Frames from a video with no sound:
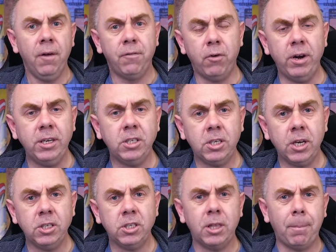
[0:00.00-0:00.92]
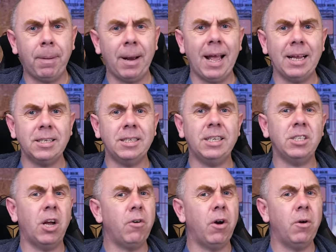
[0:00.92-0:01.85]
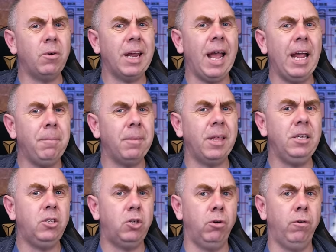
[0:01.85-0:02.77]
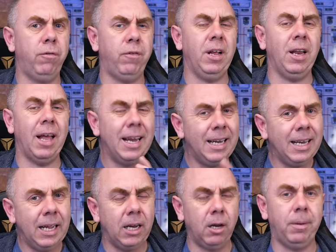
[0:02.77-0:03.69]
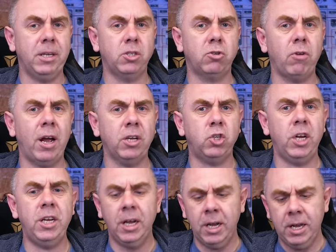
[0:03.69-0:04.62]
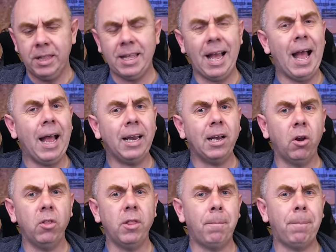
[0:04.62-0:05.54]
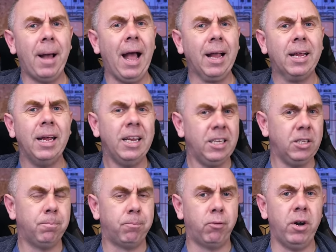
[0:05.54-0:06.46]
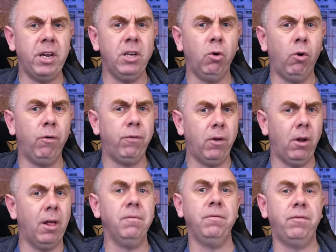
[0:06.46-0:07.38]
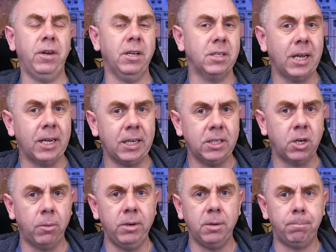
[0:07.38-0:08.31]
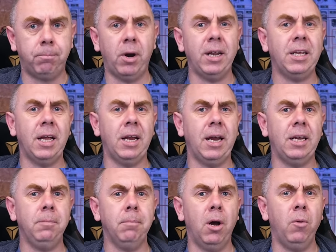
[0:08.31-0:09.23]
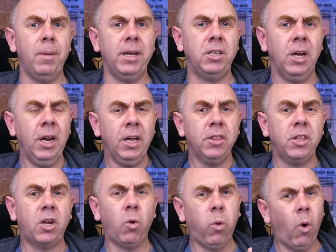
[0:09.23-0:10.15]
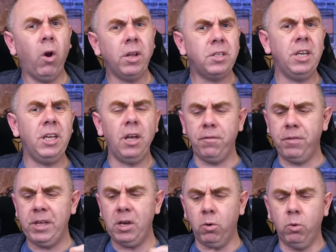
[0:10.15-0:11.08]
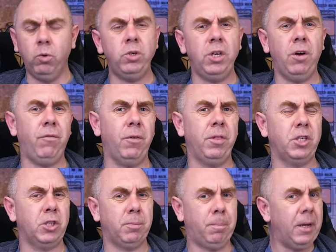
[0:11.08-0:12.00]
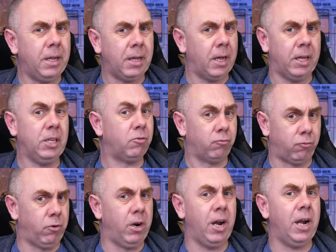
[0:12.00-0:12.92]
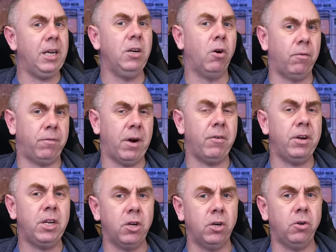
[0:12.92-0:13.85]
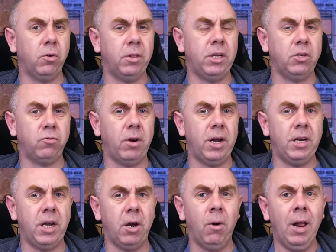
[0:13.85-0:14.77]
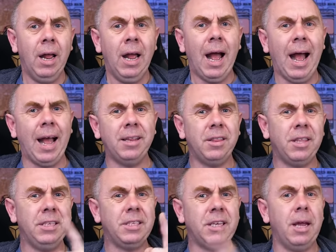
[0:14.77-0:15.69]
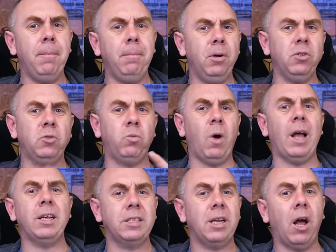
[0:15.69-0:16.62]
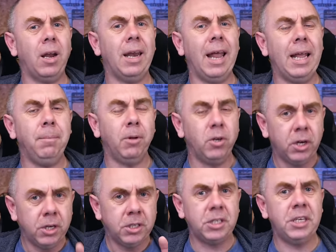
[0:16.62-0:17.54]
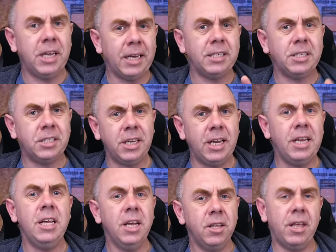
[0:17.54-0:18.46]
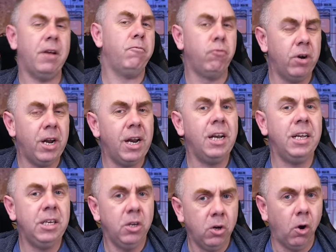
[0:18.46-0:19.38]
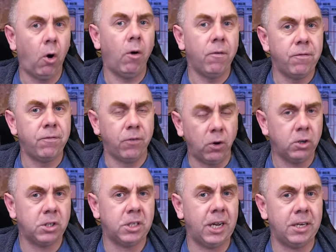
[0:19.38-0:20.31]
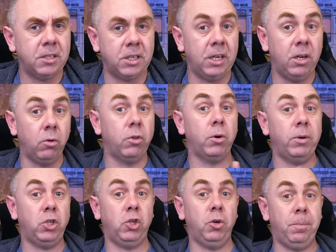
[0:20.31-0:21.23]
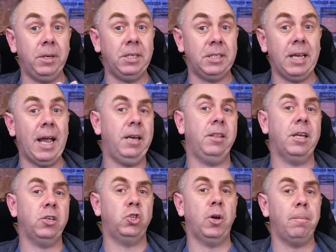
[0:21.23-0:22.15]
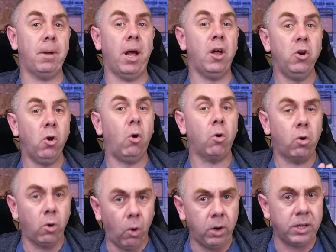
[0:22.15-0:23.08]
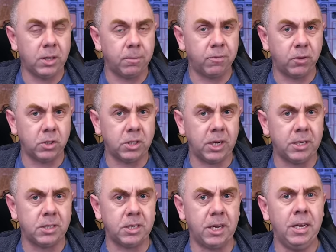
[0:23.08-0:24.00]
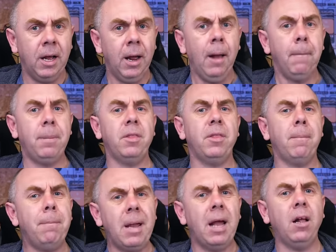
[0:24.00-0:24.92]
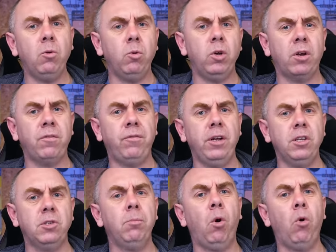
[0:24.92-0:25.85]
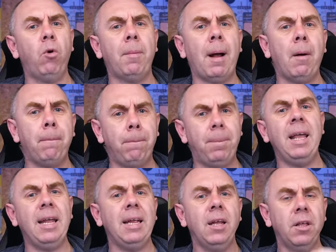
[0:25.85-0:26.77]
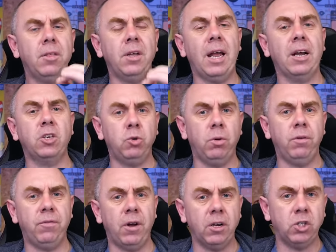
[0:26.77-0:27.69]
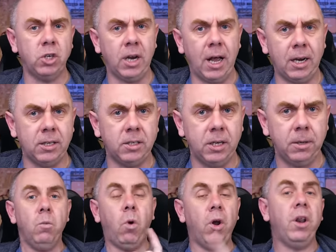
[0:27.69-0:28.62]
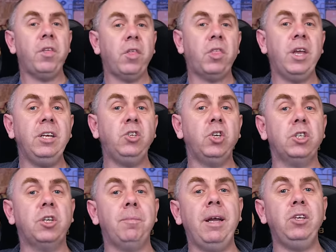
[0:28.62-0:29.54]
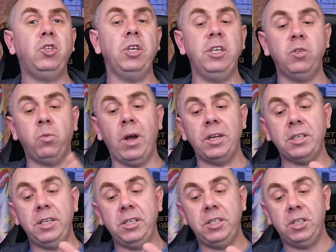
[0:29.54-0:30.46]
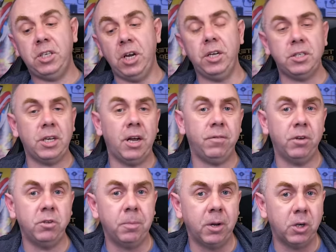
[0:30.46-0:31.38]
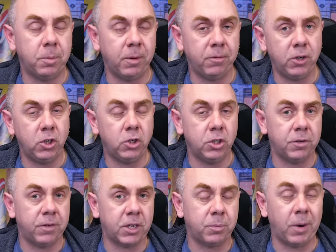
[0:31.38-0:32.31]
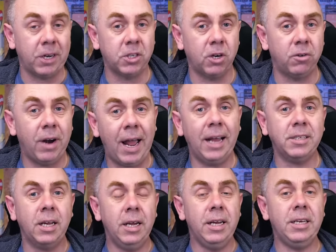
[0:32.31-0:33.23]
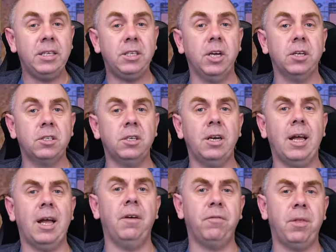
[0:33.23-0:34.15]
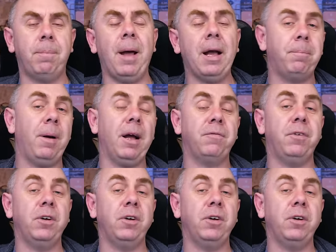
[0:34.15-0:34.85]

For instance, the plastics are okay, but they do feel a little bit scratchy. The handle on the back is pretty awful and feels like it's going to break at any moment. The quality of the audio from the speaker is really not very good on this radio. And these gimbals, whilst are labeled CNC, they're really not full CNC, although it should be said that Jumper are not calling them full CNC, but the metalwork feels more about bling than actual functionality. One other thing just to mention is whilst this does have those multiple versions of ExpressLRS, it doesn't have the backpack